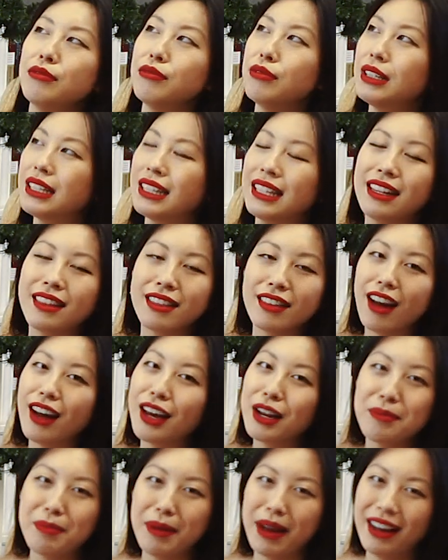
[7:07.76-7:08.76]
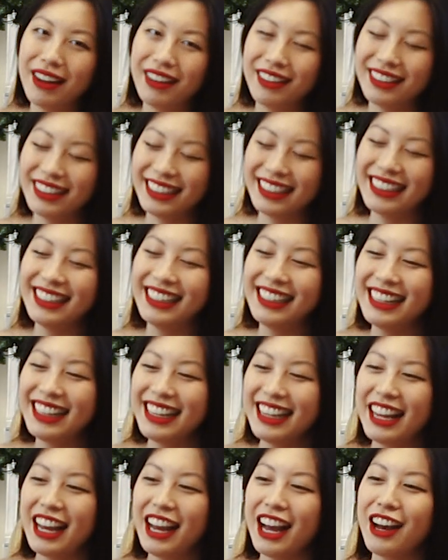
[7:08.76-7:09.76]
really thought about
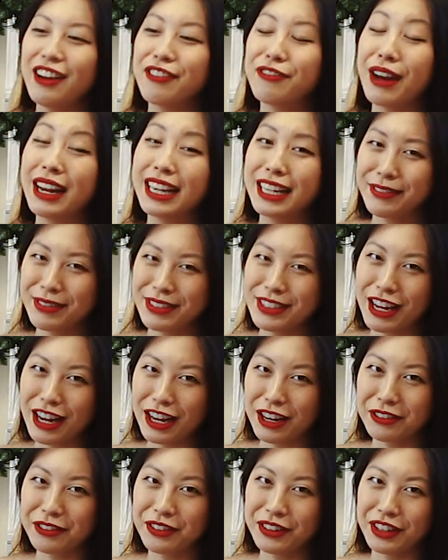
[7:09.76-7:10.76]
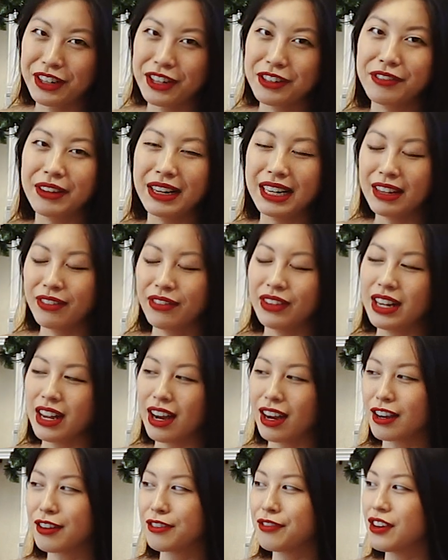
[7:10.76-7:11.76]
finding a photographer, finding a
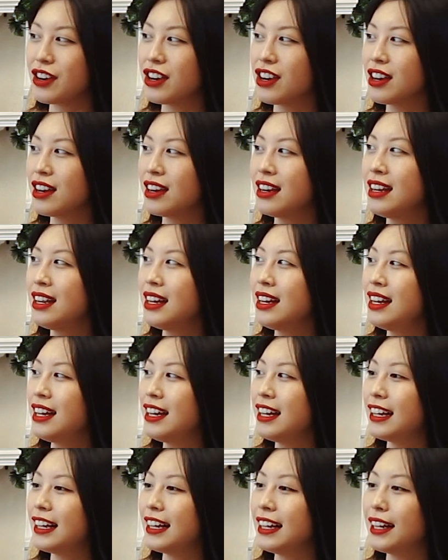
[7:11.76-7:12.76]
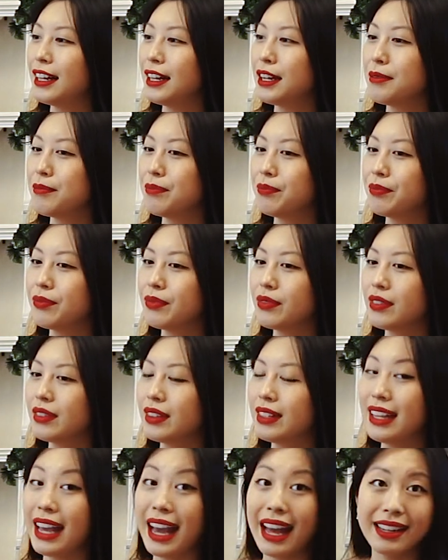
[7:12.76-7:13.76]
videographer
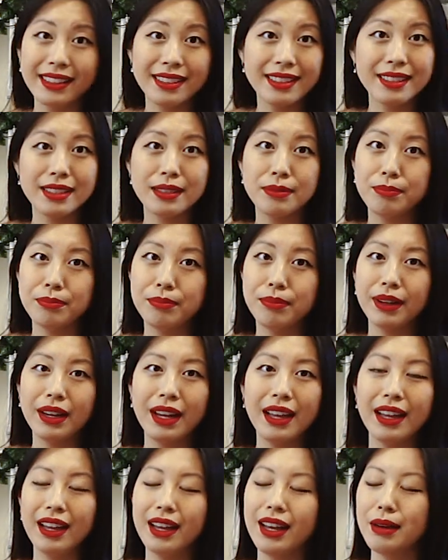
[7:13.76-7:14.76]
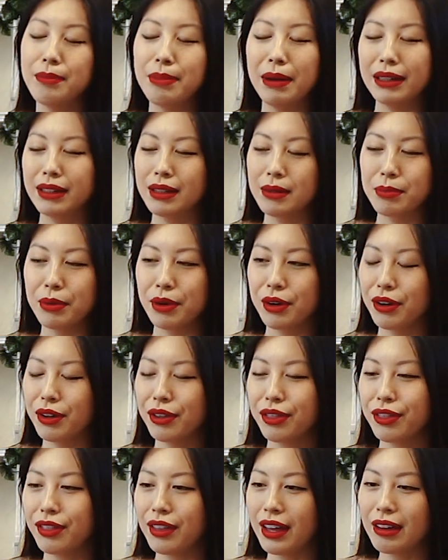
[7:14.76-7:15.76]
yet about the birth.
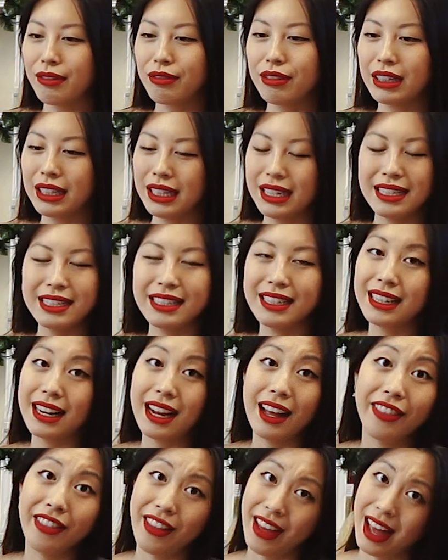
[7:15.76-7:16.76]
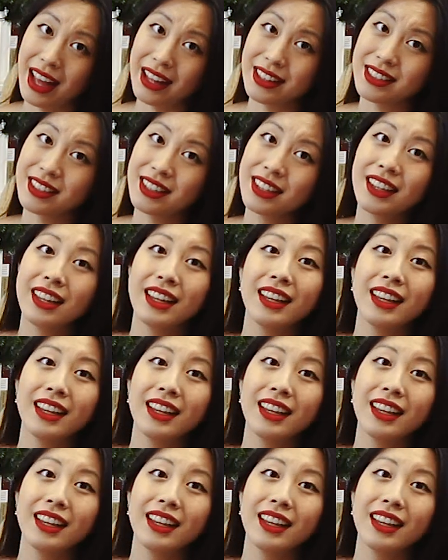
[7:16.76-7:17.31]
I really need to get on that.